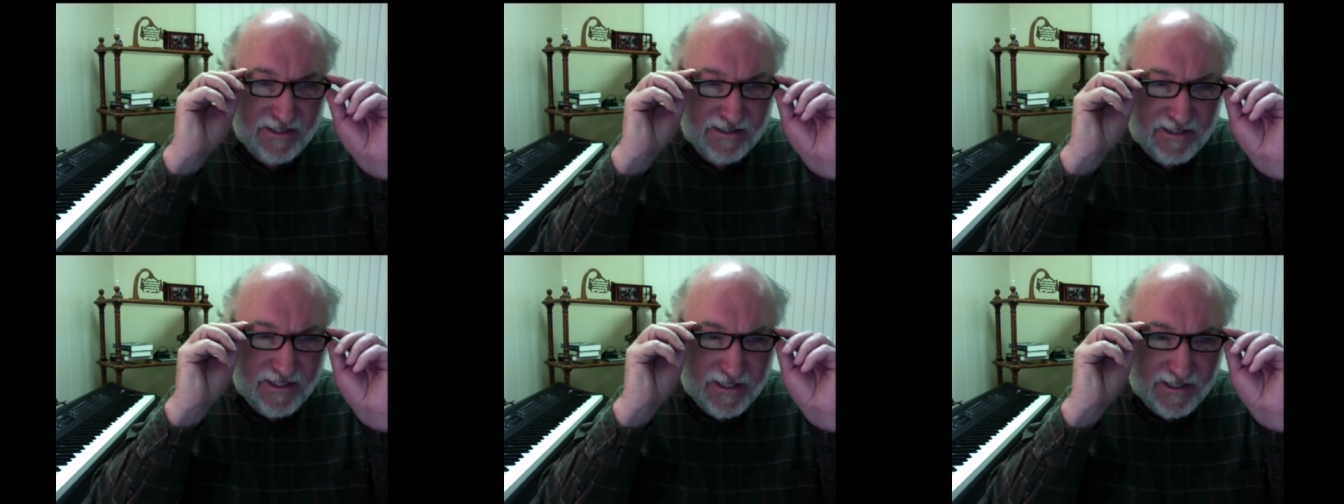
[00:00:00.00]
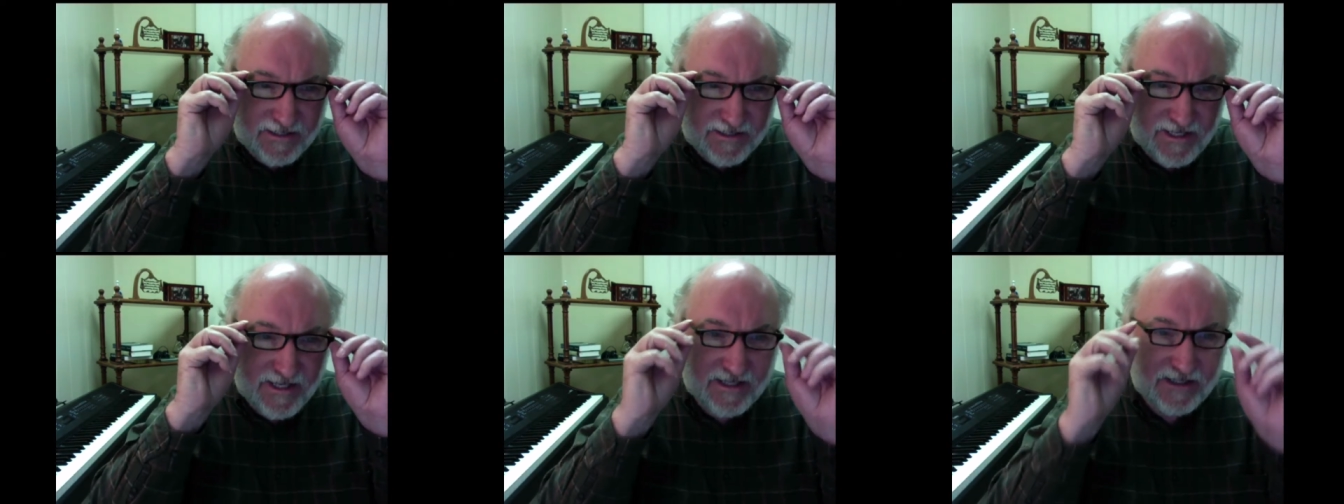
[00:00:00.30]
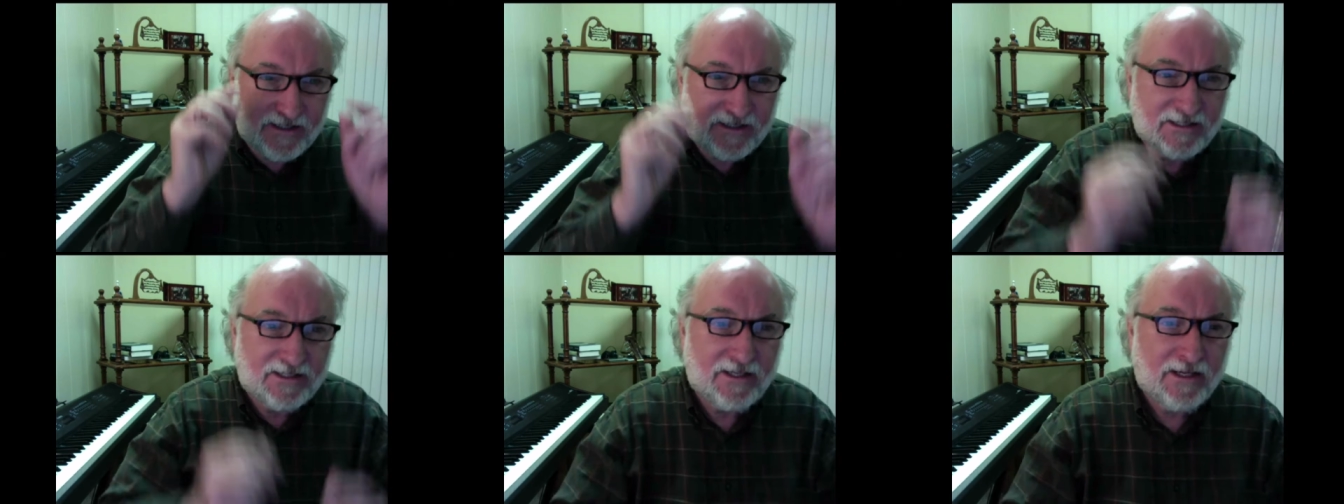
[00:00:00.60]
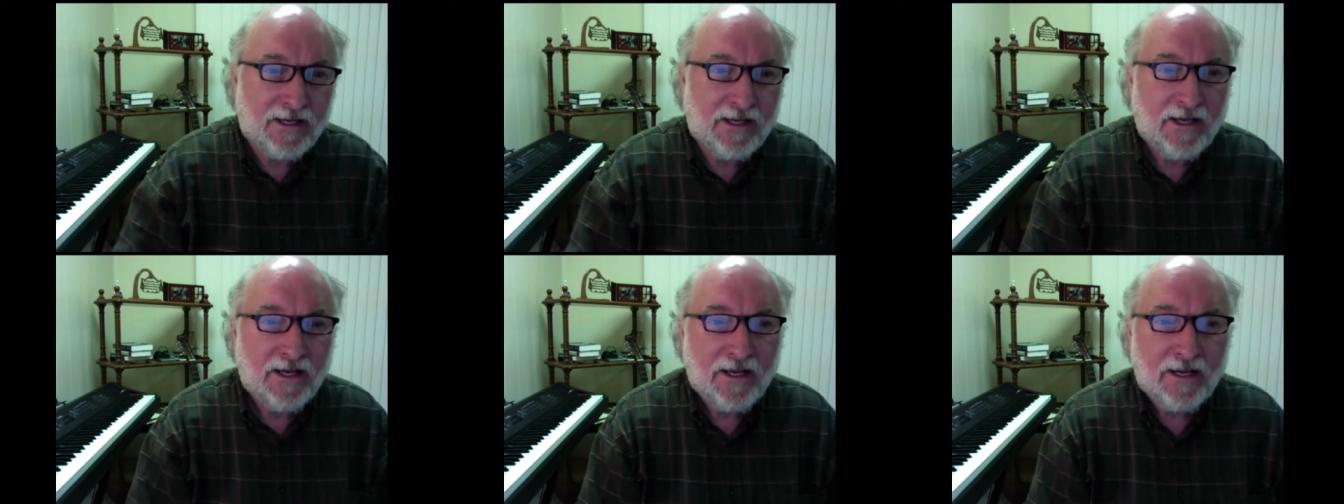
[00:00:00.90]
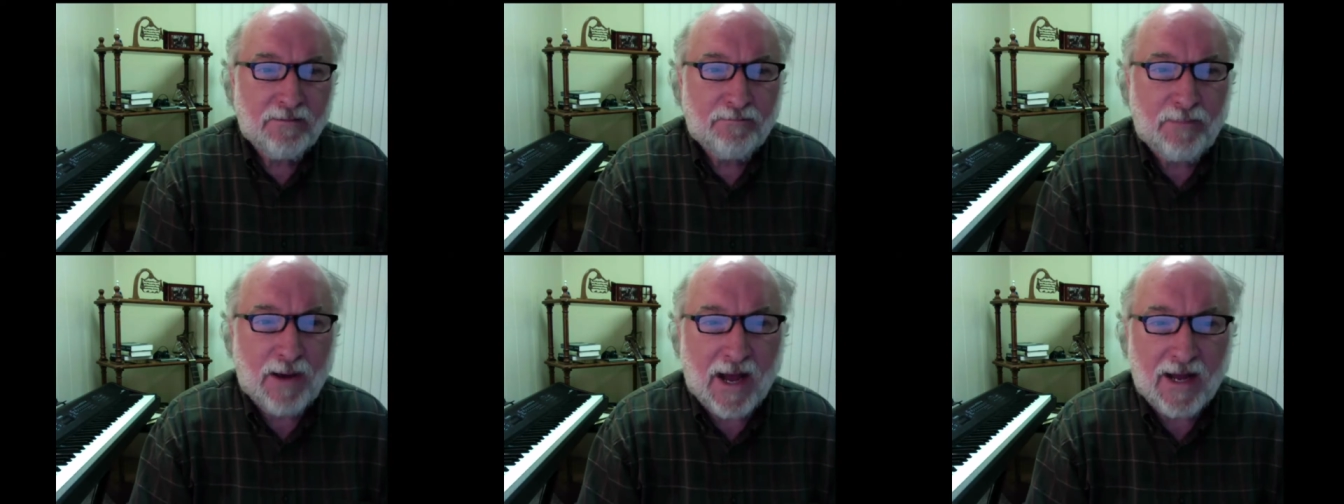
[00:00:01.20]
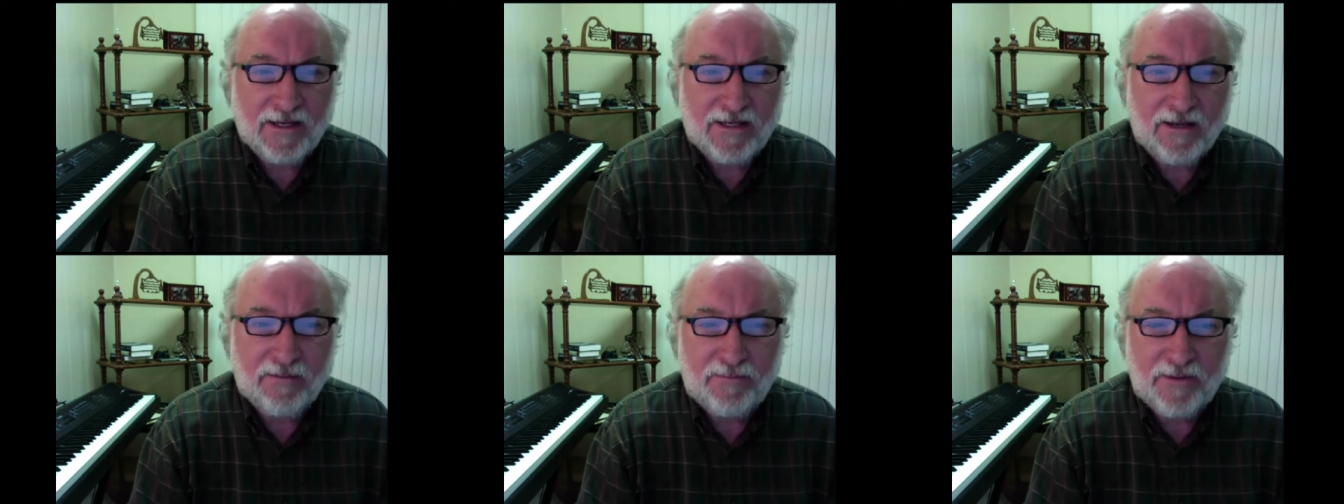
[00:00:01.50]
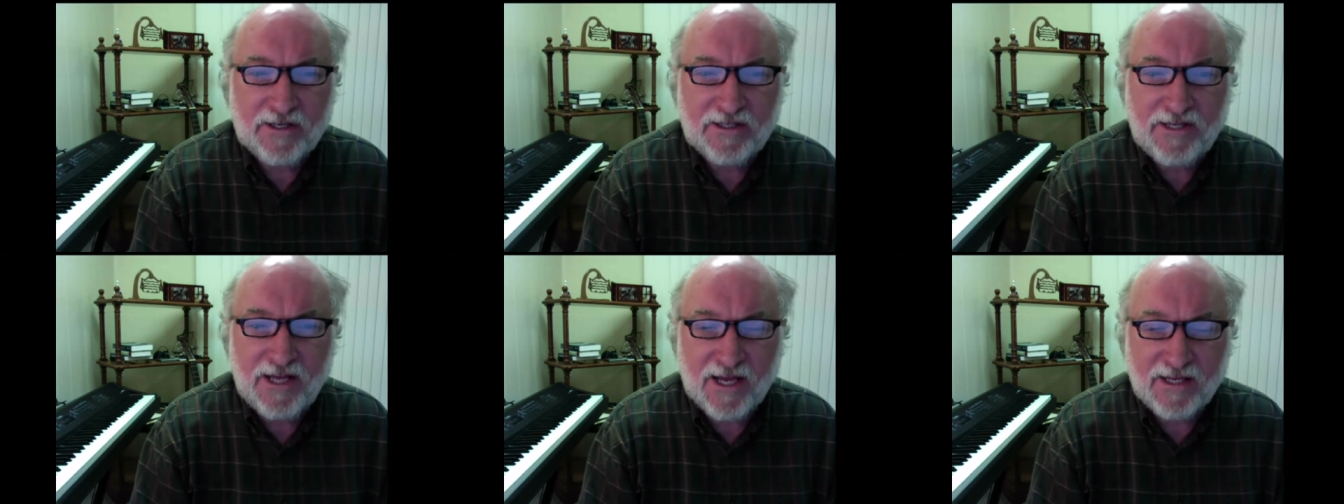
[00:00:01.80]
says this Bind up
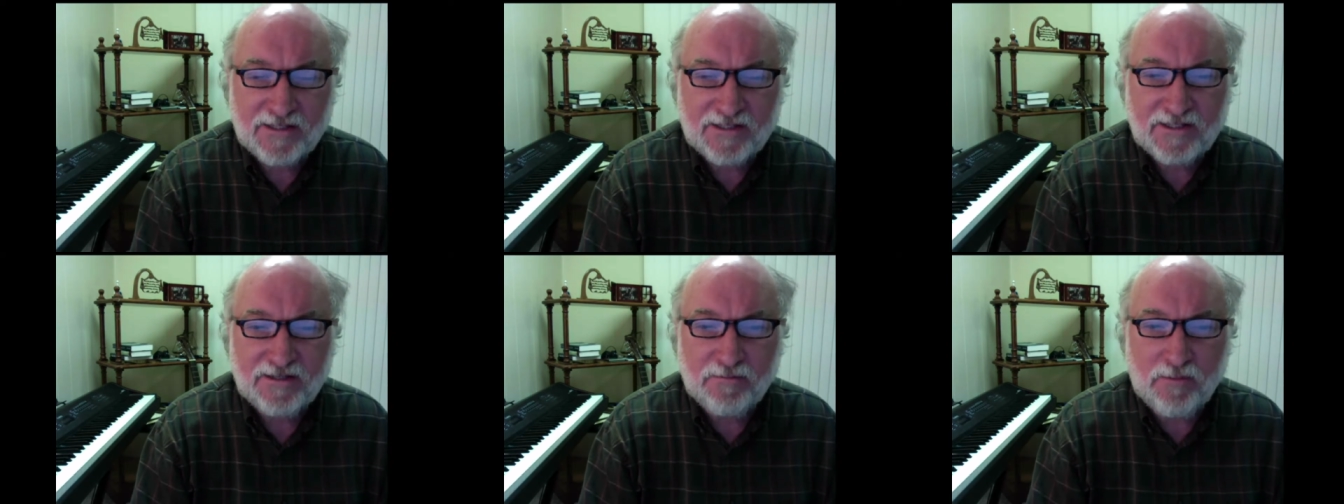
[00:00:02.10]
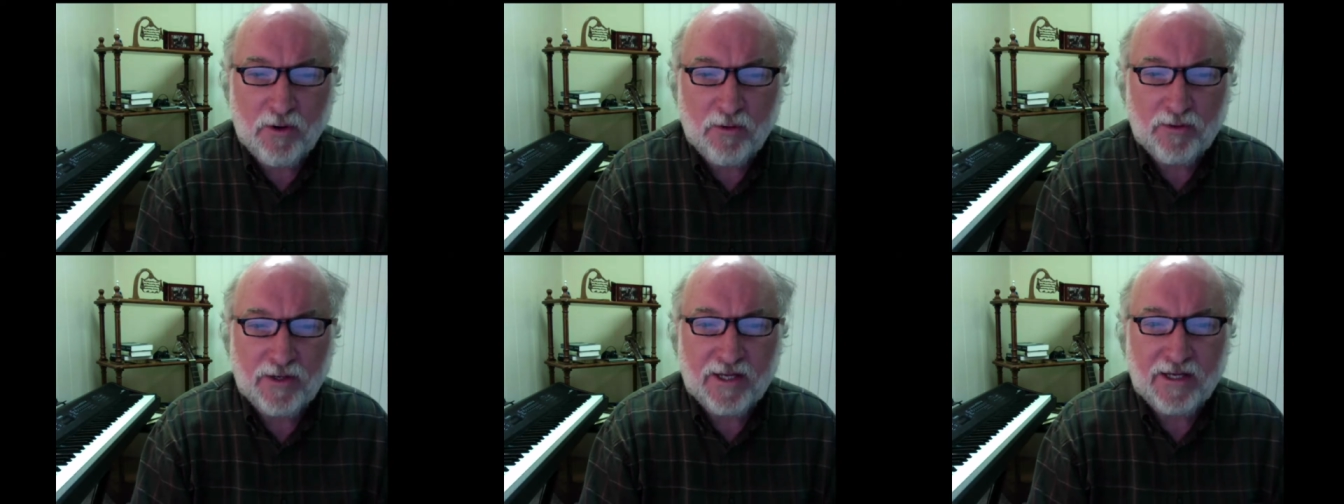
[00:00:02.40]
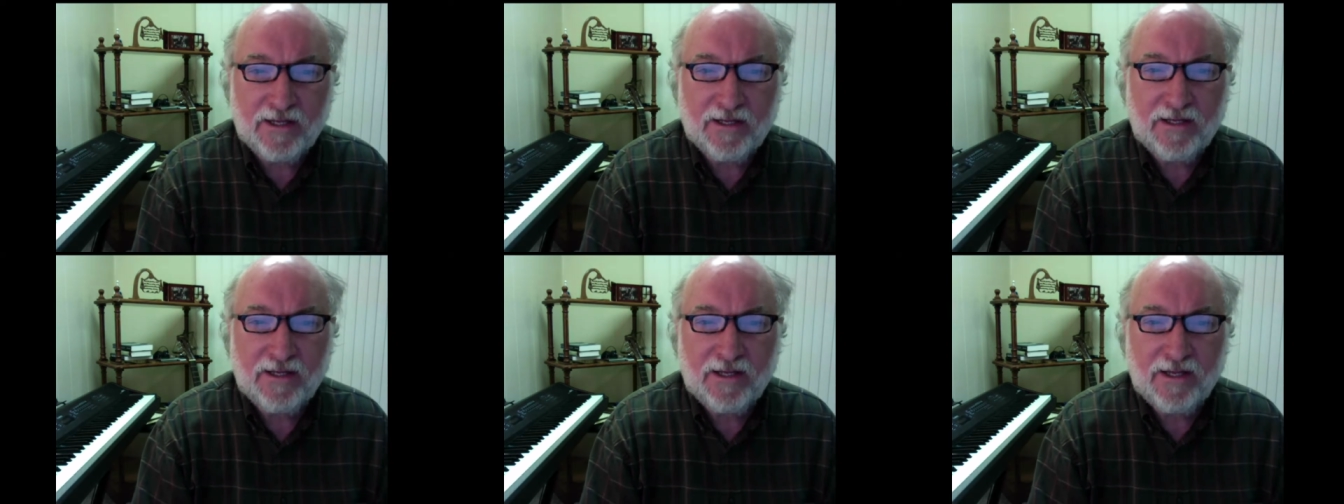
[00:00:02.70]
the testimony,